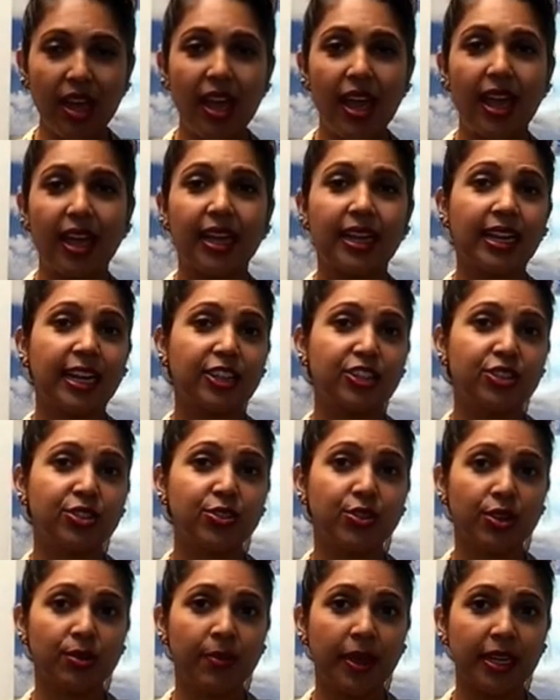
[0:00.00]
It can hit you
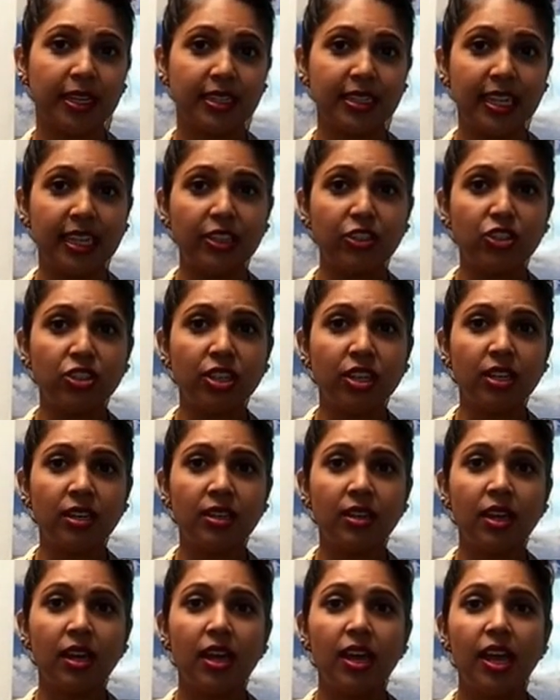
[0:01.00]
during meditation.
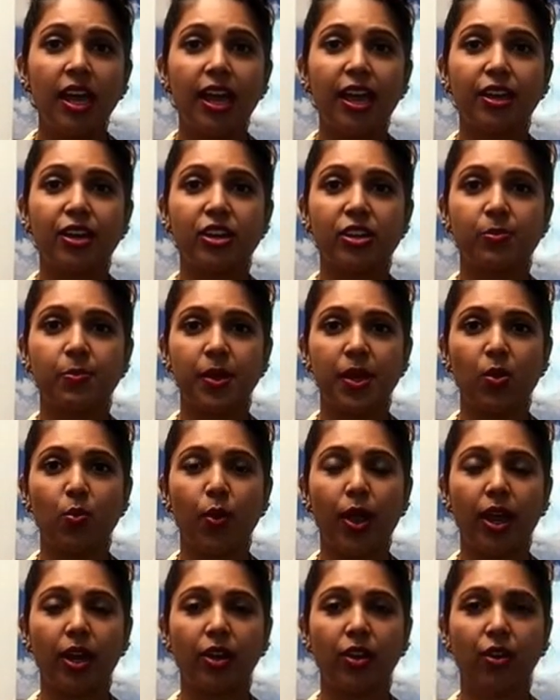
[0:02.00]
It could be
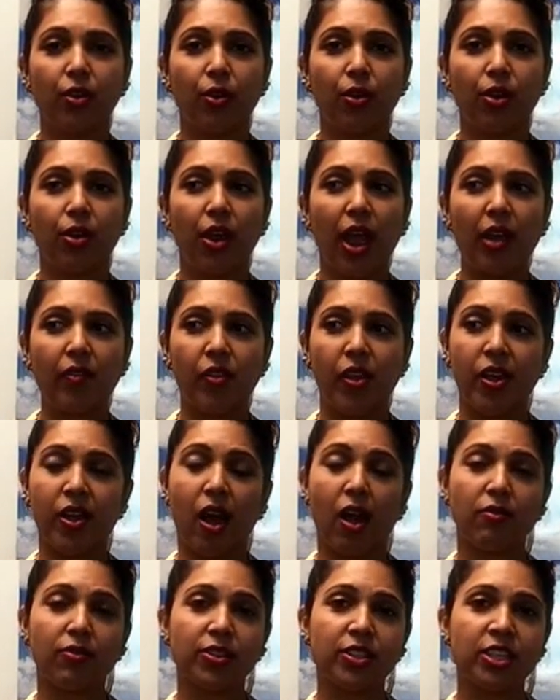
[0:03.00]
when you're having a
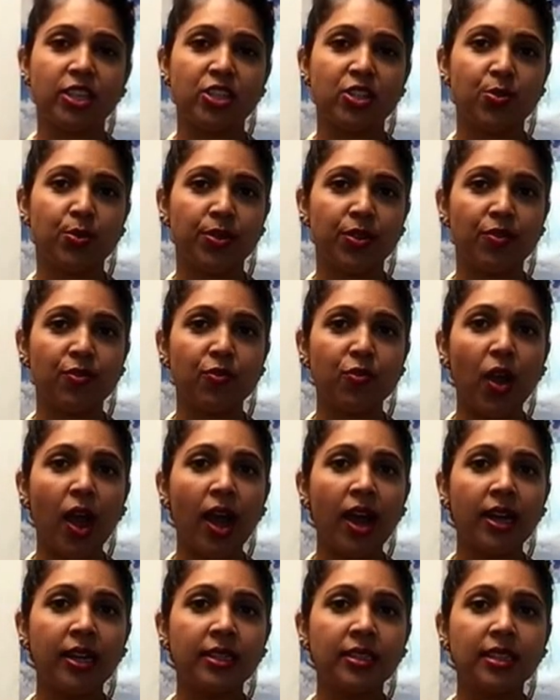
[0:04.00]
conversation with a
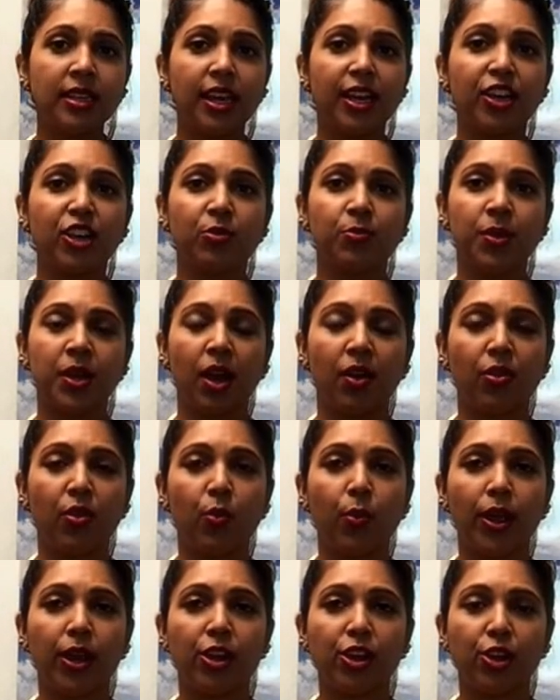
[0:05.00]
friend. It could be on the
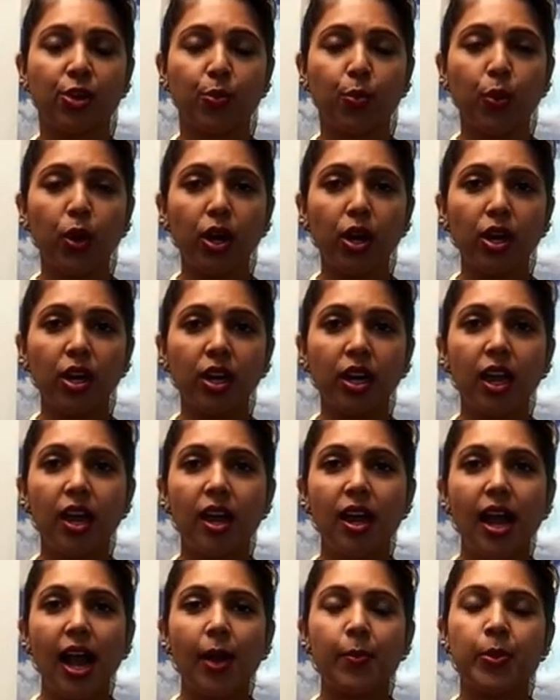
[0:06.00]
way to your work.
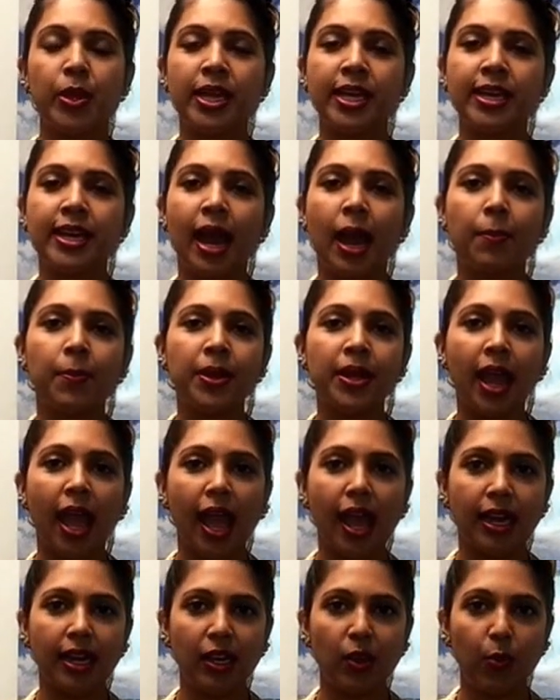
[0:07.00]
It can happen
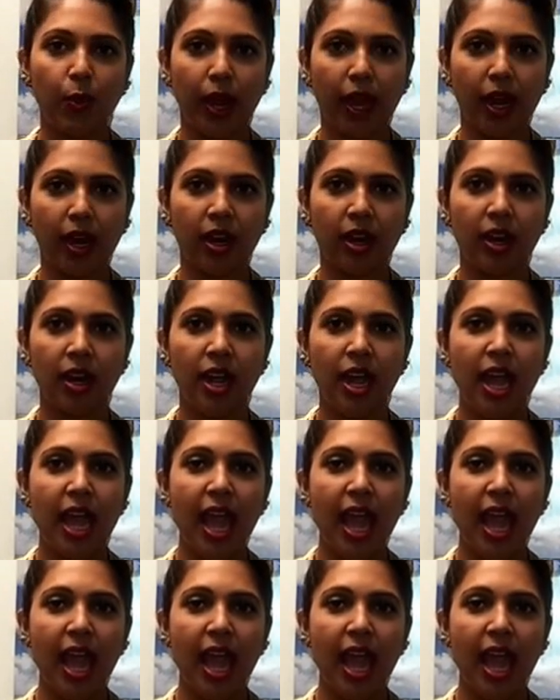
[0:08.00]
anywhere.